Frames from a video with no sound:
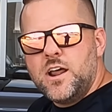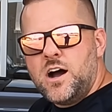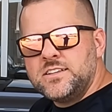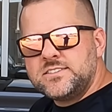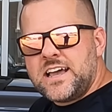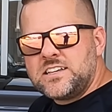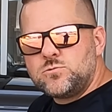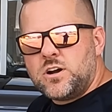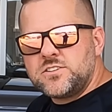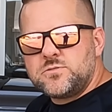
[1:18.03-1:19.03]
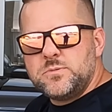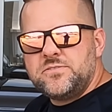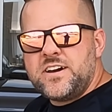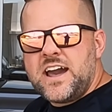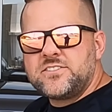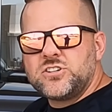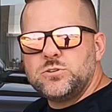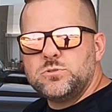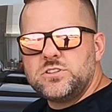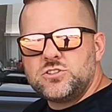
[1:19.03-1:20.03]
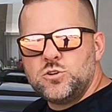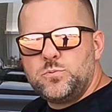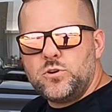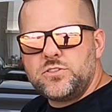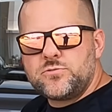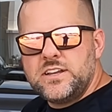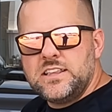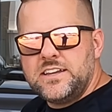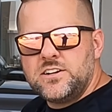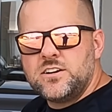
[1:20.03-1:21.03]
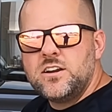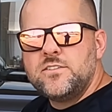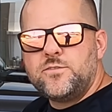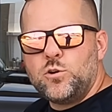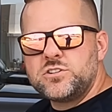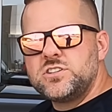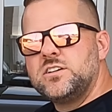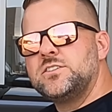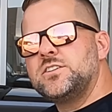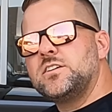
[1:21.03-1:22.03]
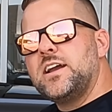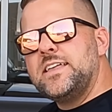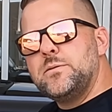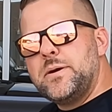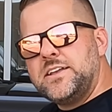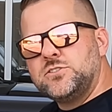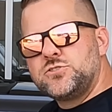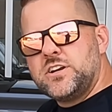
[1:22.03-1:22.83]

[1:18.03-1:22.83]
non-Sasquatch from the factory with the 2.3 liter 4-cylinder and the manual